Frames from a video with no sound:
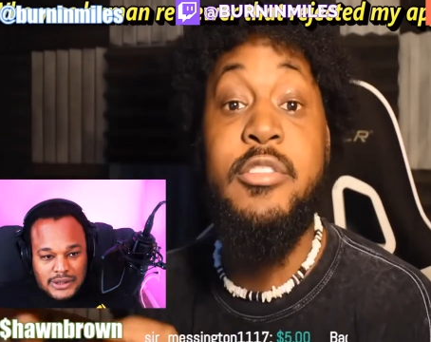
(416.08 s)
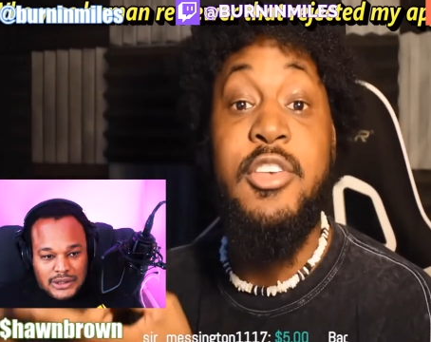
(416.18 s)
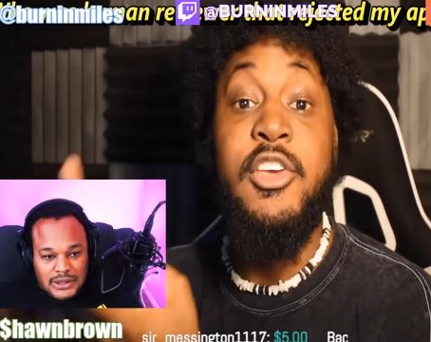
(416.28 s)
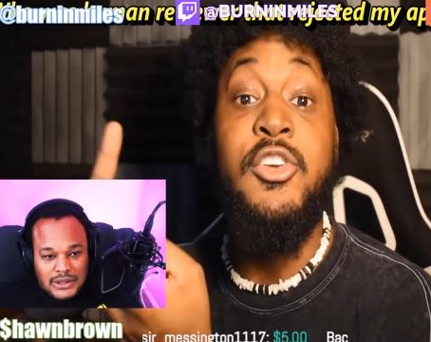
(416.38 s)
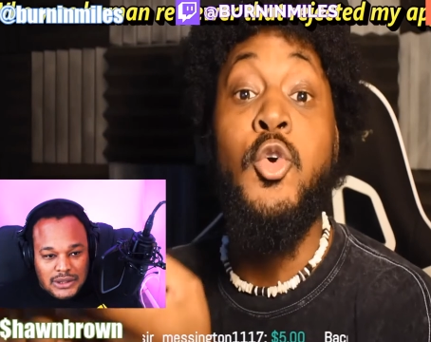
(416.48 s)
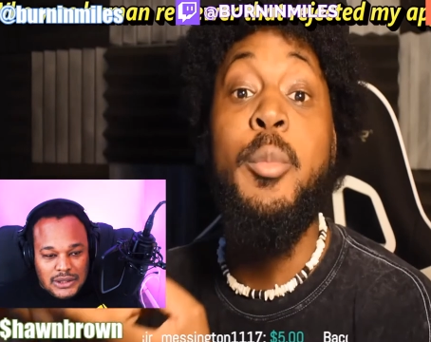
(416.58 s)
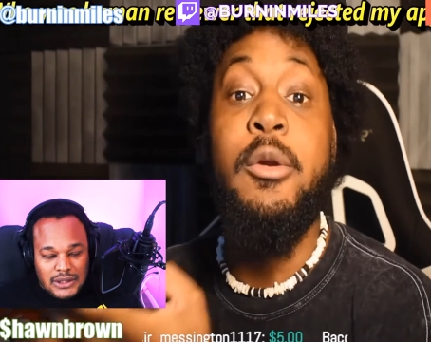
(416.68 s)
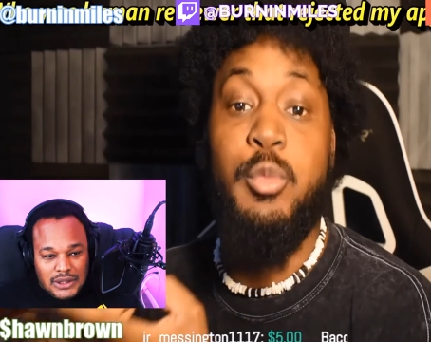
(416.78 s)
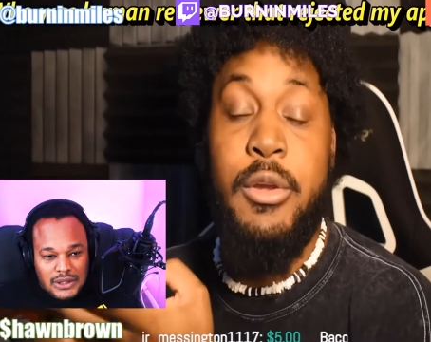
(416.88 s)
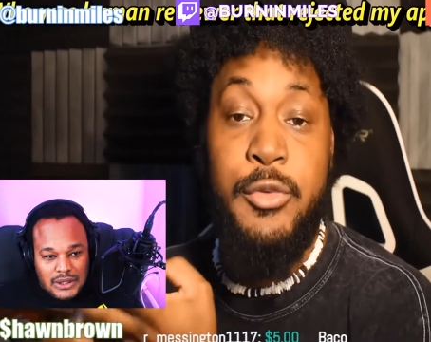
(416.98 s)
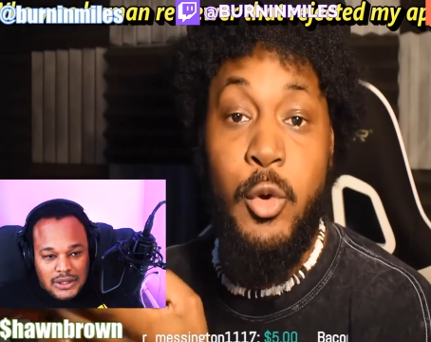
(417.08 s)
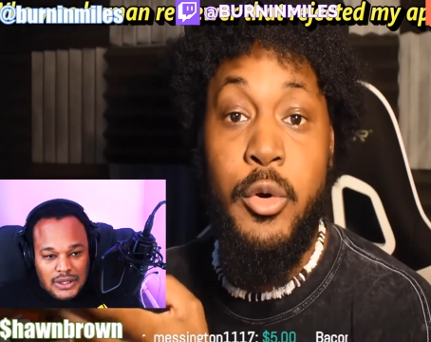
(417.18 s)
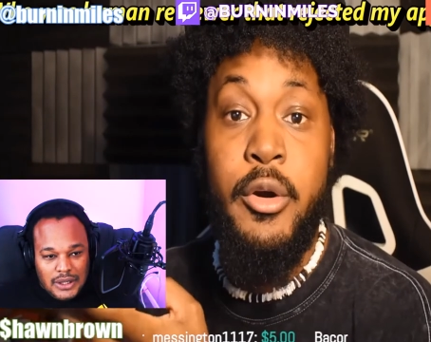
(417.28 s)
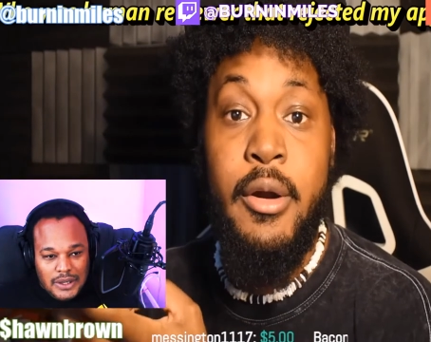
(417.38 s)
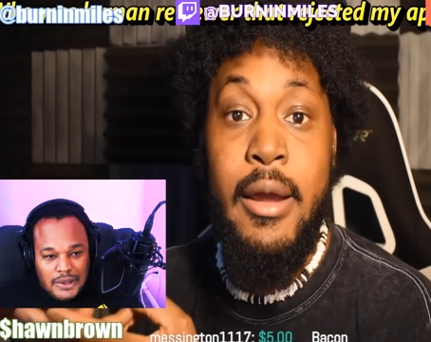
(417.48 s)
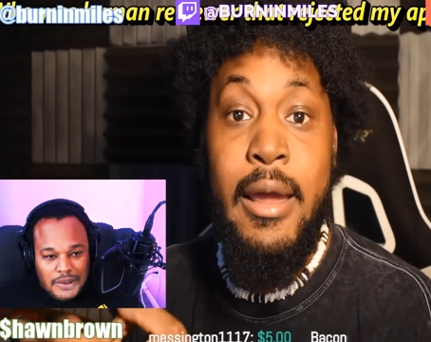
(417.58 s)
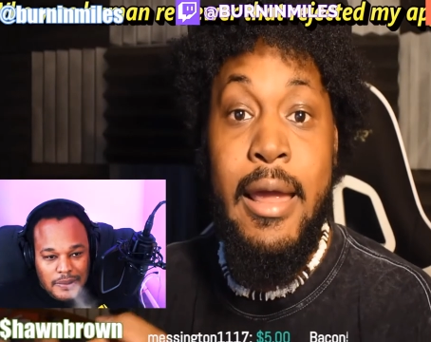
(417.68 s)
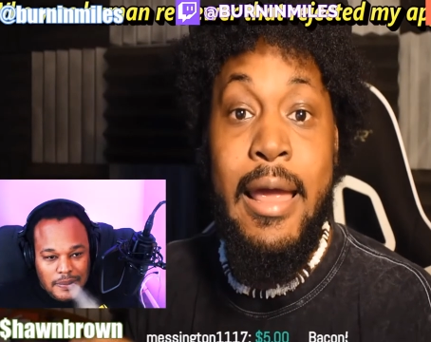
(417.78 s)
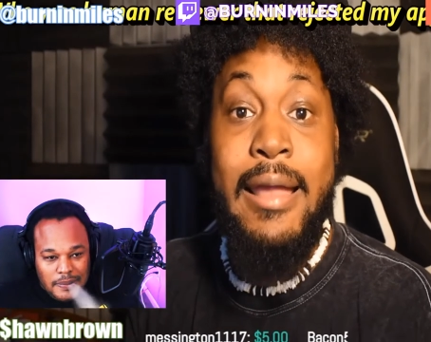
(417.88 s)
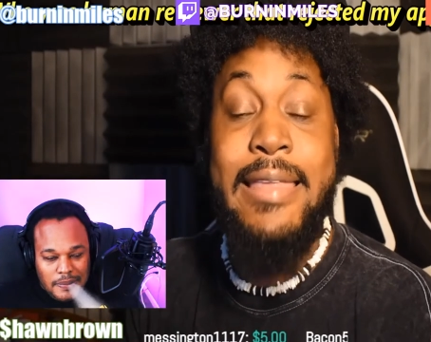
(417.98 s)
Speaker 1: the human reviewer
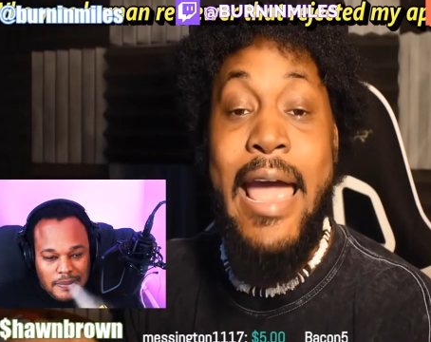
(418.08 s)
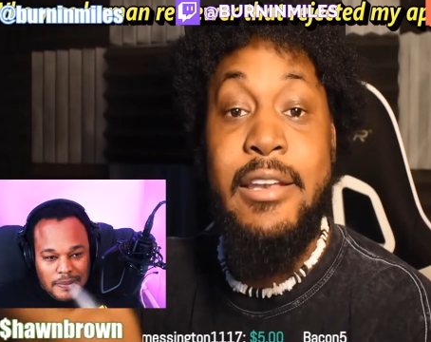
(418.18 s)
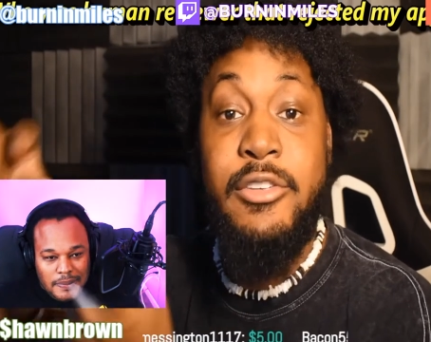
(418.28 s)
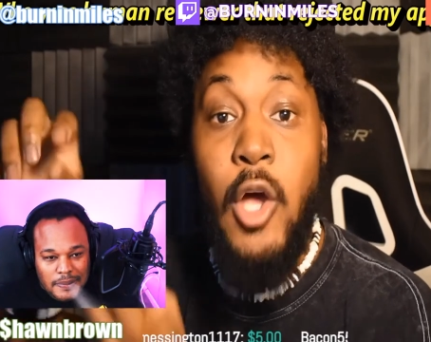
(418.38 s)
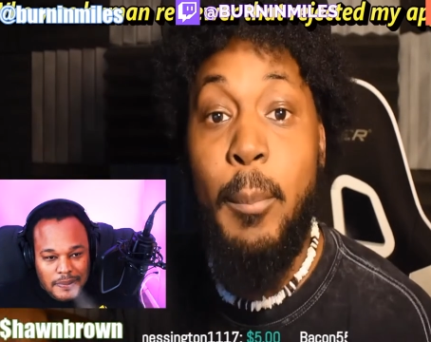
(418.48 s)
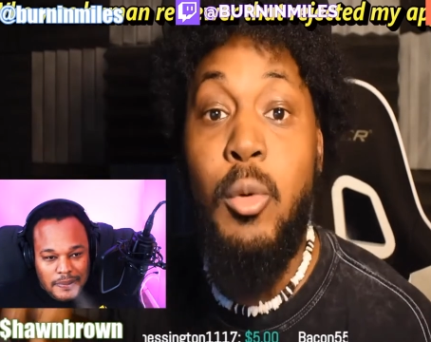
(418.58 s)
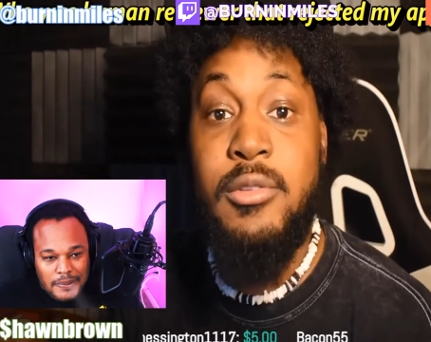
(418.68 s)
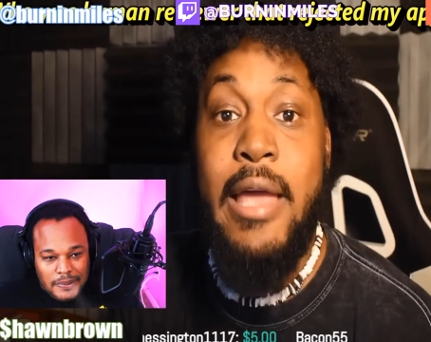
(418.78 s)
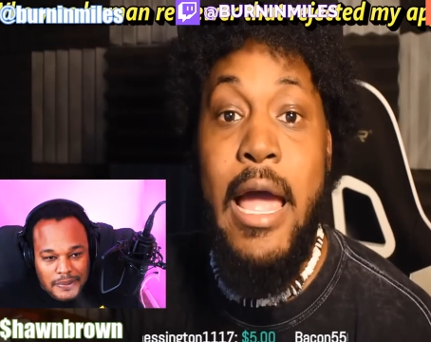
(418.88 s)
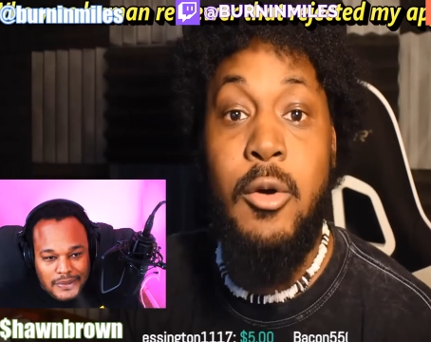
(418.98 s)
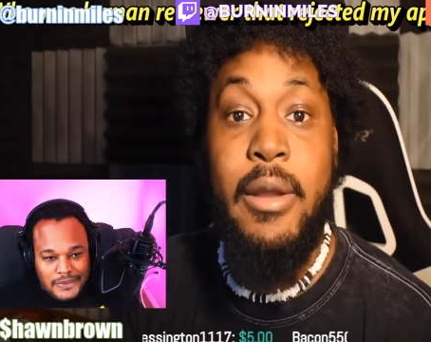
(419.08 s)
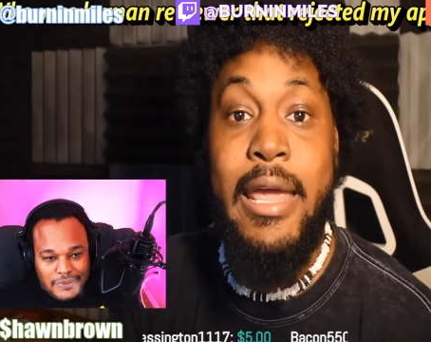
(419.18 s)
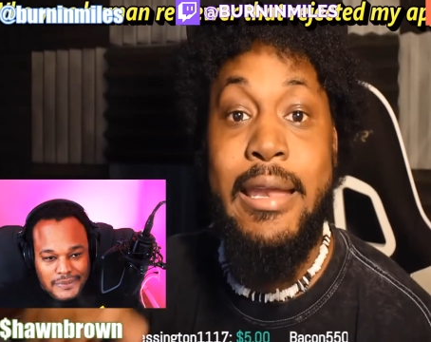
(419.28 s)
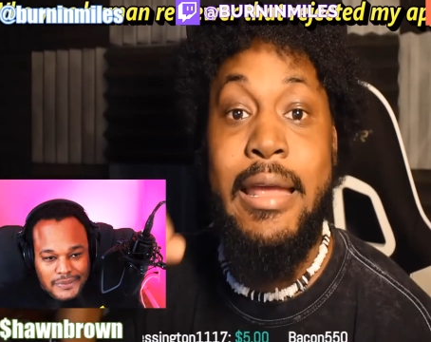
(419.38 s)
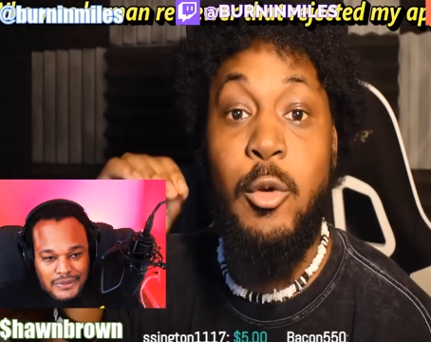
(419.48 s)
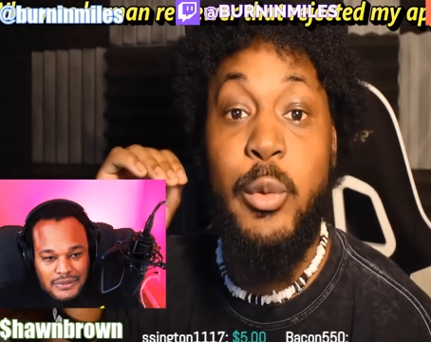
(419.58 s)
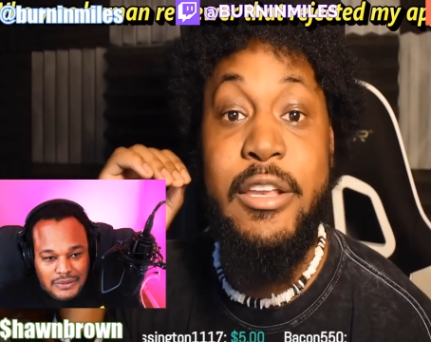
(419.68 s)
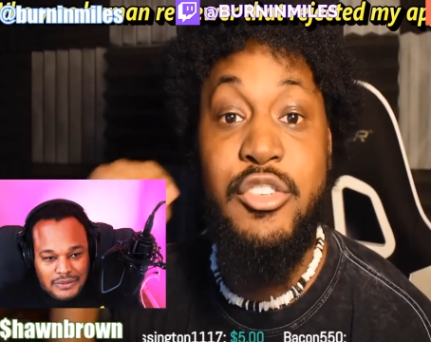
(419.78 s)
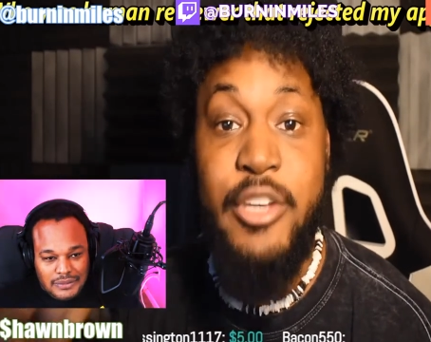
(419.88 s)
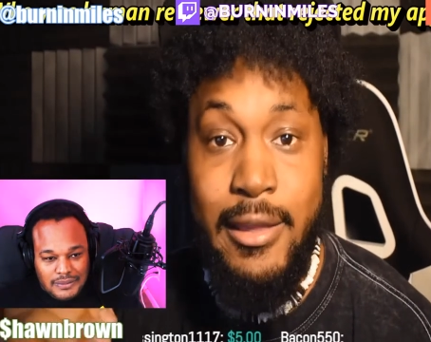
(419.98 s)
that doubled down and
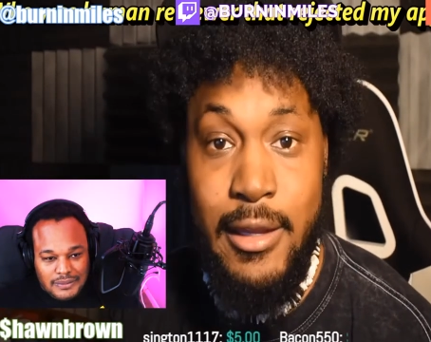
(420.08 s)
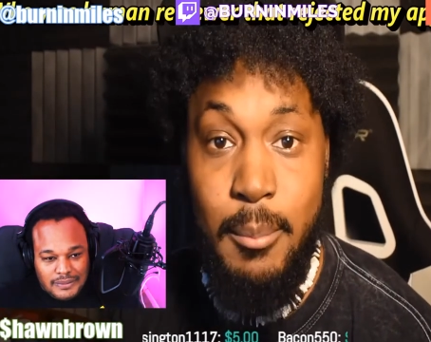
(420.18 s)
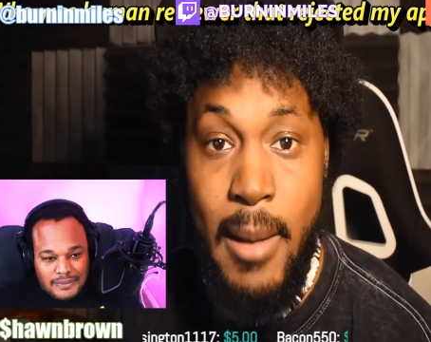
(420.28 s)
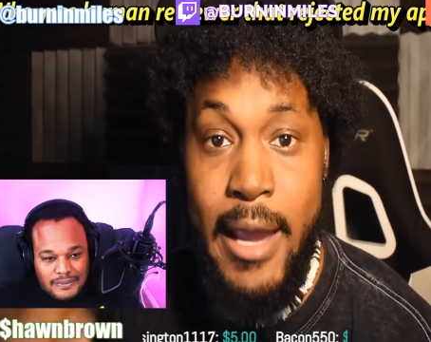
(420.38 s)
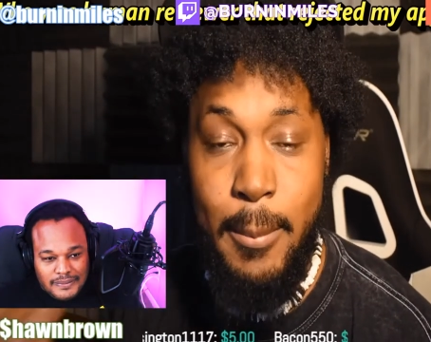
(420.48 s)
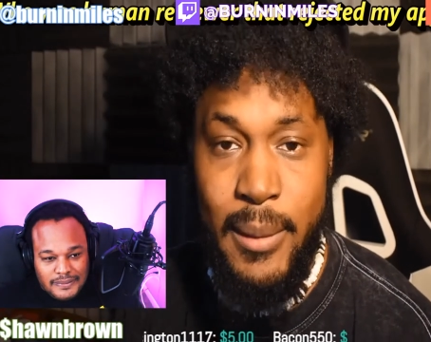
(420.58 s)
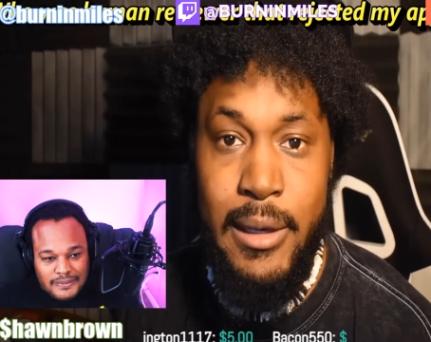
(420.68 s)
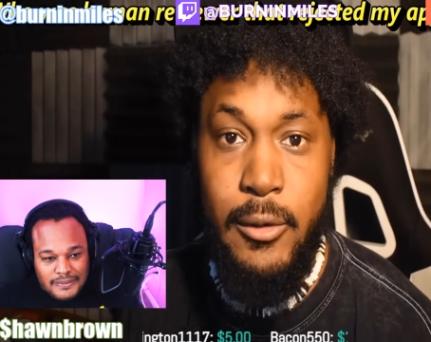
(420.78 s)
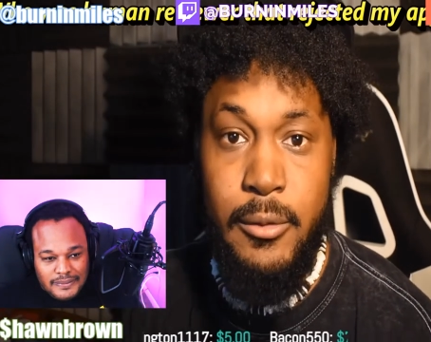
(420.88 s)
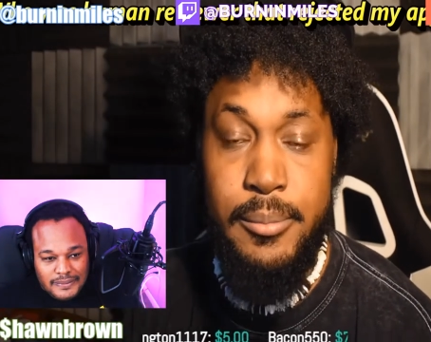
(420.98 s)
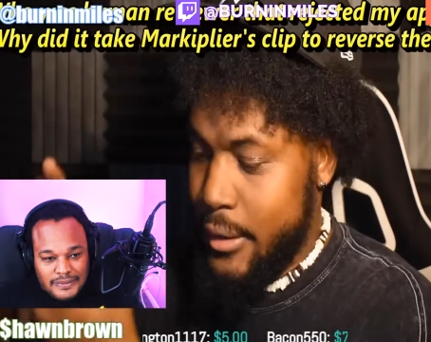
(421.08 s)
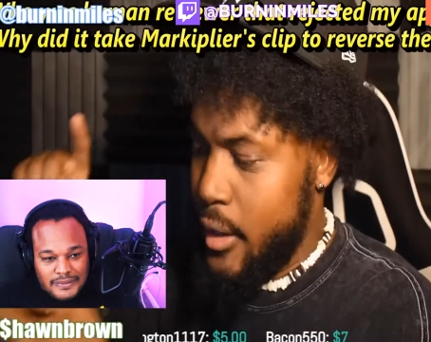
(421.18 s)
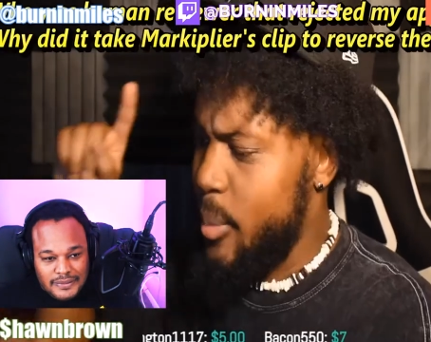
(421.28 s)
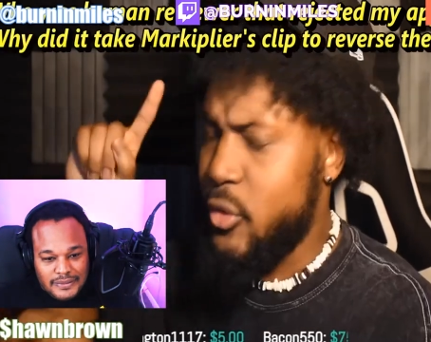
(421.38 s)
rejected my appeal? Number